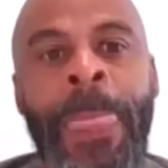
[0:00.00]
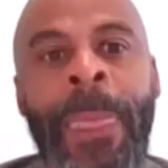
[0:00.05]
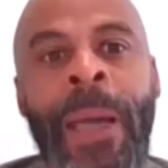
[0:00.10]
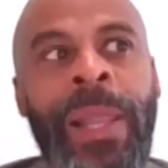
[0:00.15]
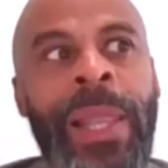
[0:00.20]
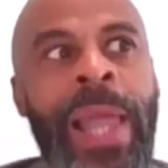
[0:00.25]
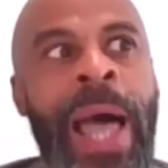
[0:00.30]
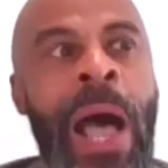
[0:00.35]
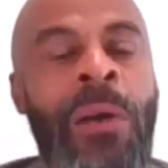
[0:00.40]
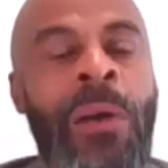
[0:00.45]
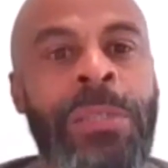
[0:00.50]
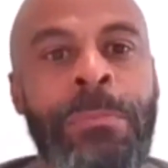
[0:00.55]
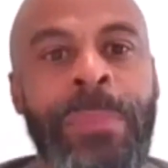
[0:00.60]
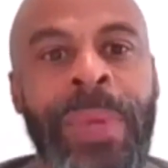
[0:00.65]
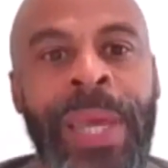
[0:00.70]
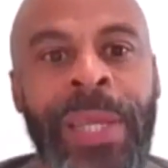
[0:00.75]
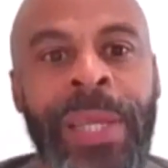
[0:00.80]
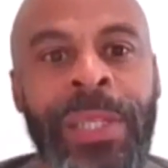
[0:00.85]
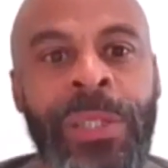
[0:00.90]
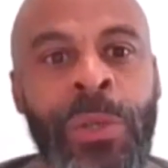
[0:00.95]
allows
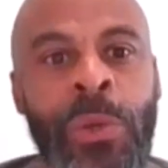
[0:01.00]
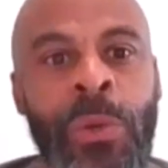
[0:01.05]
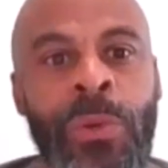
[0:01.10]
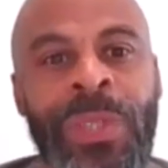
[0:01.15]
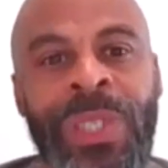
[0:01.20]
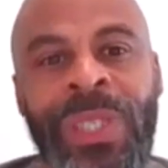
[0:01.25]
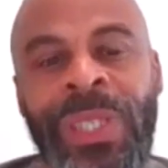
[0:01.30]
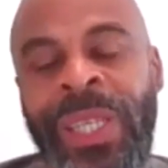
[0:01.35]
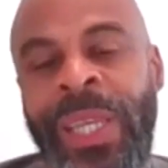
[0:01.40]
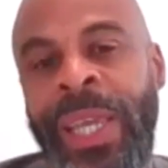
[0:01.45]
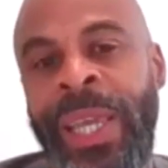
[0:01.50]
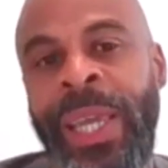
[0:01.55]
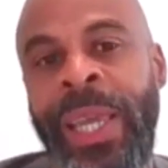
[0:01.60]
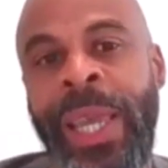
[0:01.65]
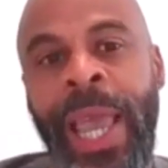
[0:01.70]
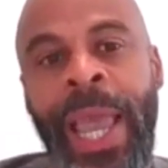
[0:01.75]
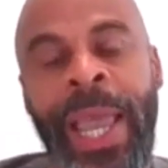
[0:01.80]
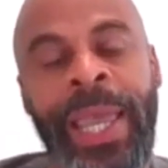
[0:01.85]
me to see,